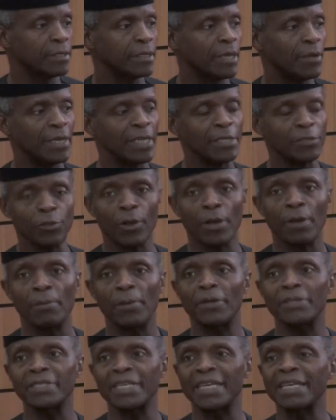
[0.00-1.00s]
Now let's talk
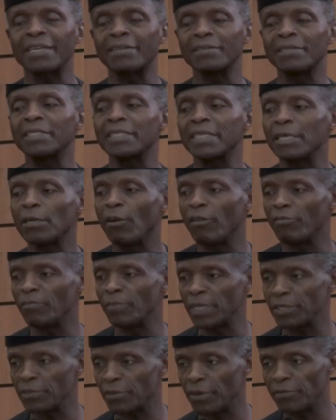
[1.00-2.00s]
about increasing
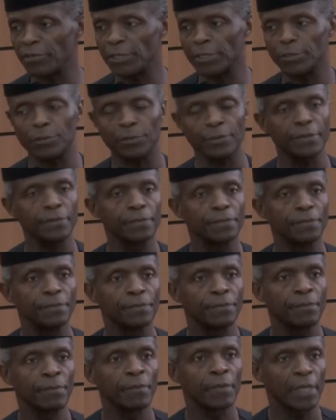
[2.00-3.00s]
government revenues.
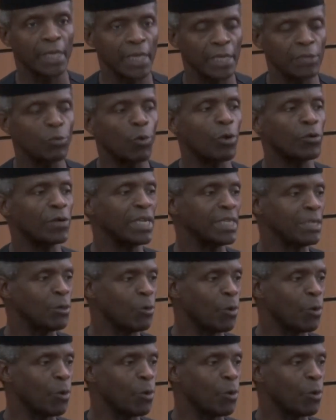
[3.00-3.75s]
It's already